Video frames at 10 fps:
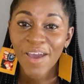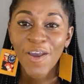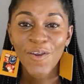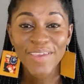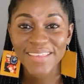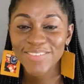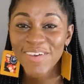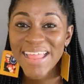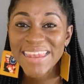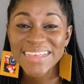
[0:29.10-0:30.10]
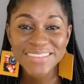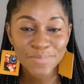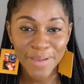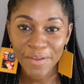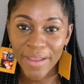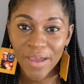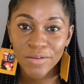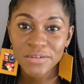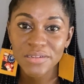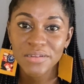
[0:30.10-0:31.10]
Okay, so a little
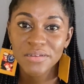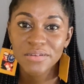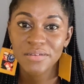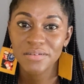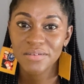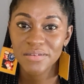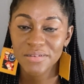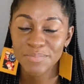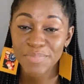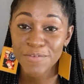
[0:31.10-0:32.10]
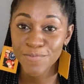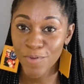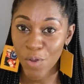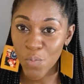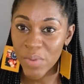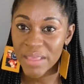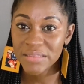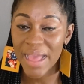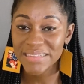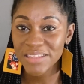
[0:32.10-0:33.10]
background before
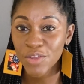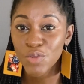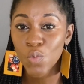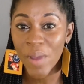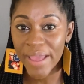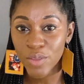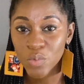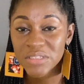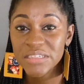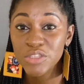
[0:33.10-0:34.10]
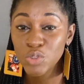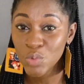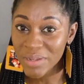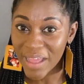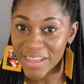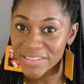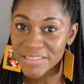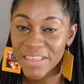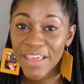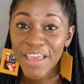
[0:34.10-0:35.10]
I tell you why you would see two lines
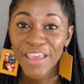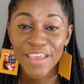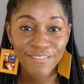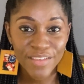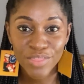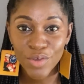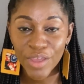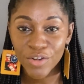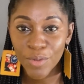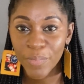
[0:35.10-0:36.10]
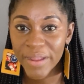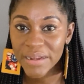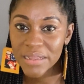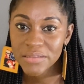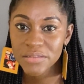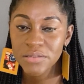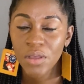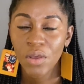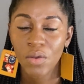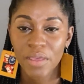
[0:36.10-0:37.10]
even though you're not pregnant.
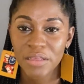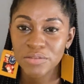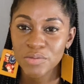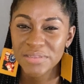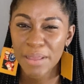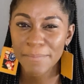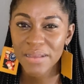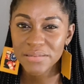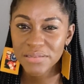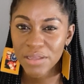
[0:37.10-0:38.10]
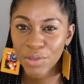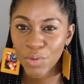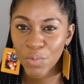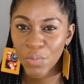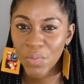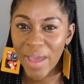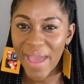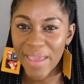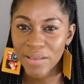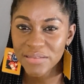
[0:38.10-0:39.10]
Okay, so some months ago
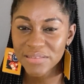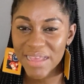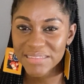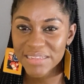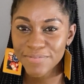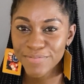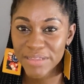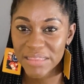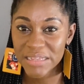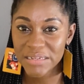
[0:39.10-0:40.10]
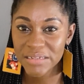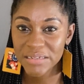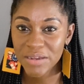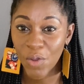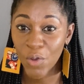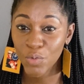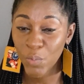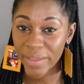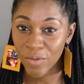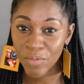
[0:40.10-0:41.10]
I started feeling
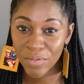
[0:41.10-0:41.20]
unwell.